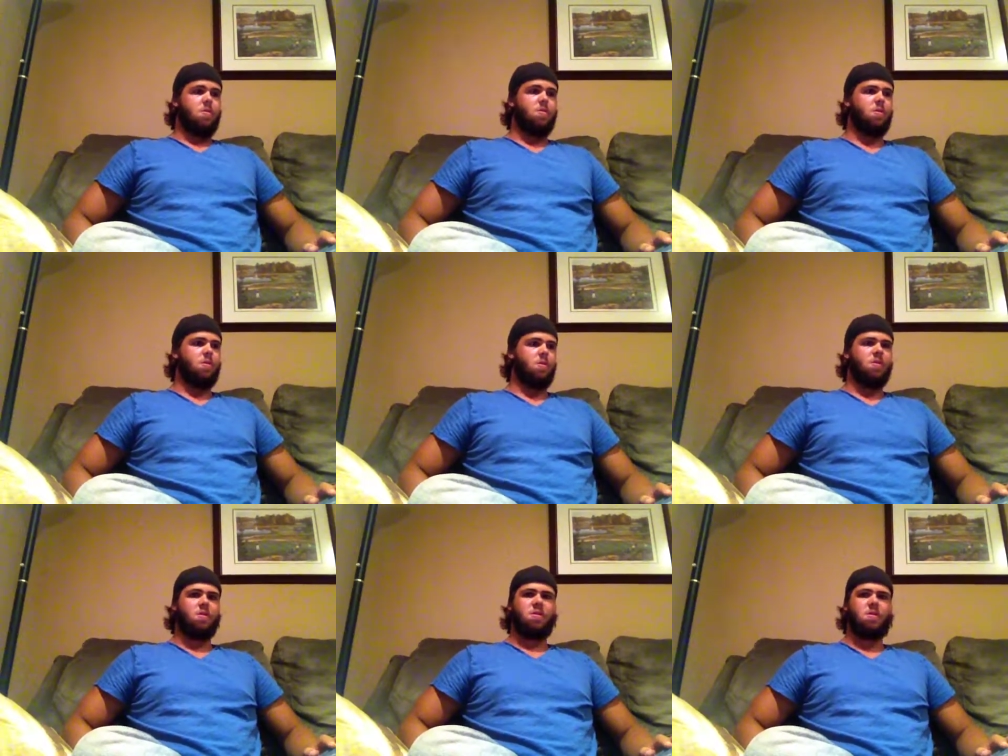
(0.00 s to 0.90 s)
Whew.
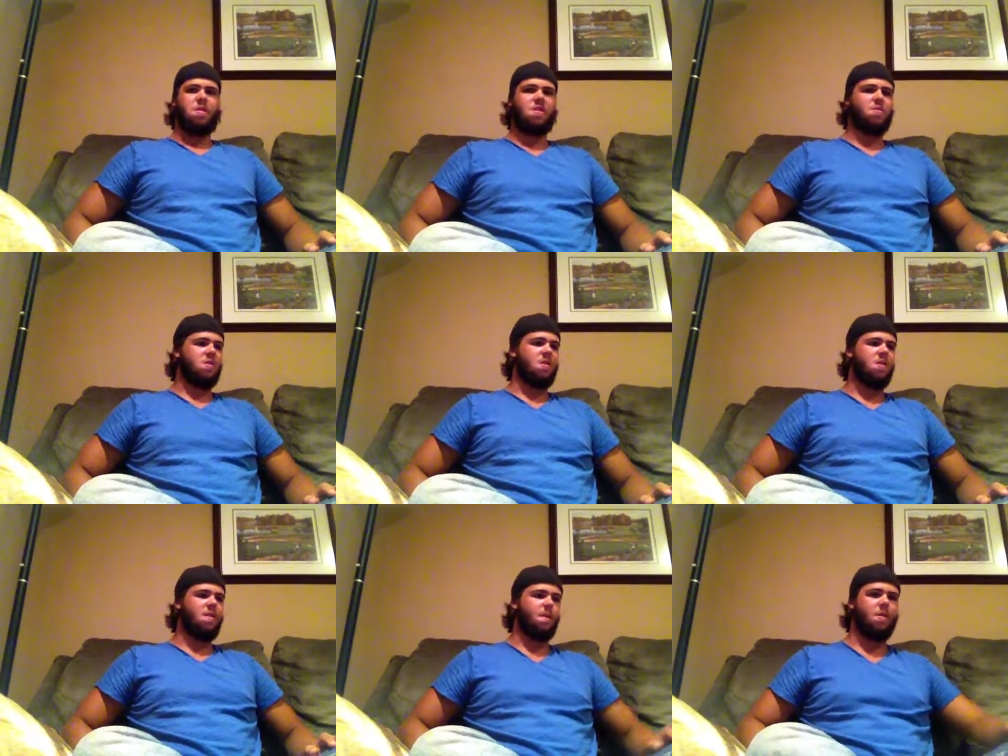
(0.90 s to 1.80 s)
Packs one
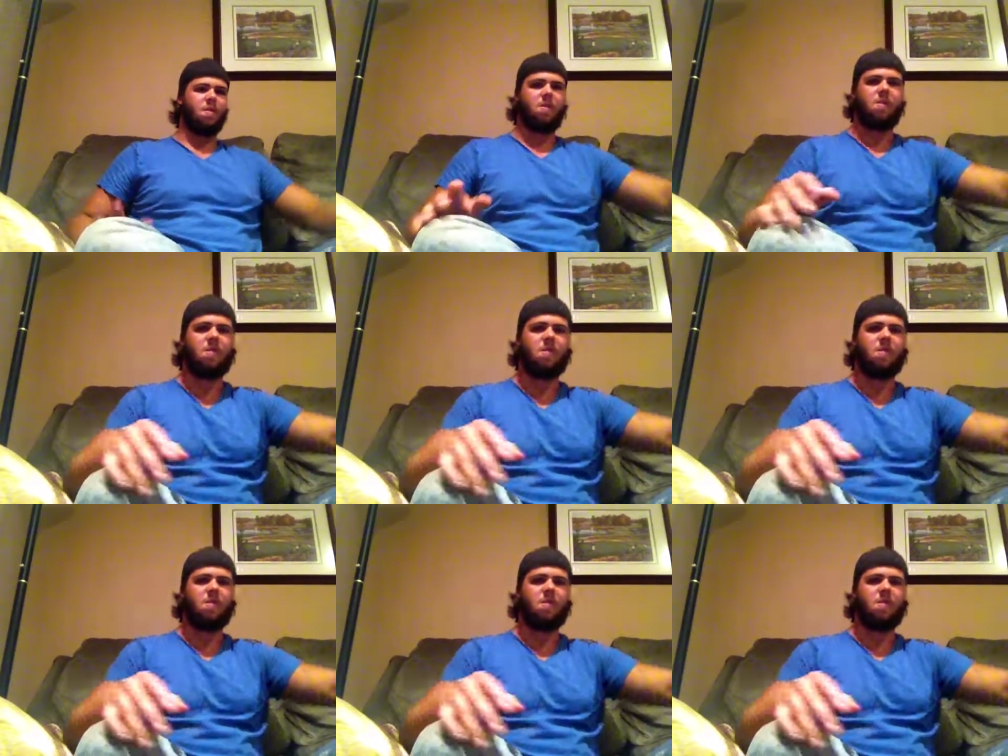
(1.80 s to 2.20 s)
hell of a burn.